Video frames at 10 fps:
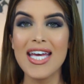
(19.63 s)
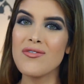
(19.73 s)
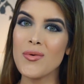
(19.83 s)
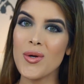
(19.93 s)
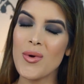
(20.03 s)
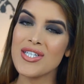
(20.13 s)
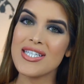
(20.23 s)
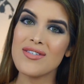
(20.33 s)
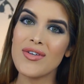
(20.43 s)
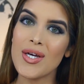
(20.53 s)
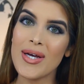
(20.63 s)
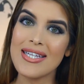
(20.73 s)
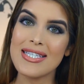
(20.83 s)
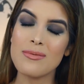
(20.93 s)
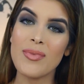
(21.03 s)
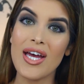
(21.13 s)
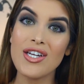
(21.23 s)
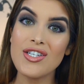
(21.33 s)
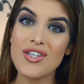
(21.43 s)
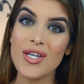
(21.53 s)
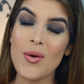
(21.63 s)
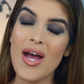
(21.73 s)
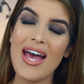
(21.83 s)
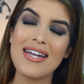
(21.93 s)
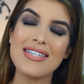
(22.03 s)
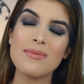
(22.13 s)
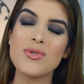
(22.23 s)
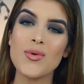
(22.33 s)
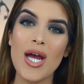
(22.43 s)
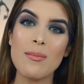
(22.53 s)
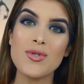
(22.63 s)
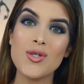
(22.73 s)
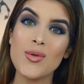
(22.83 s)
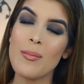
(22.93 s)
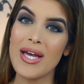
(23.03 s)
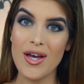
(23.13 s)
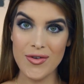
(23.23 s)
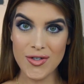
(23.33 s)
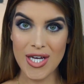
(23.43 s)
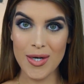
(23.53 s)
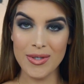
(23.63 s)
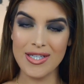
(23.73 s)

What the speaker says: If you want to watch this video in Spanish, then go ahead and subscribe to my other channel,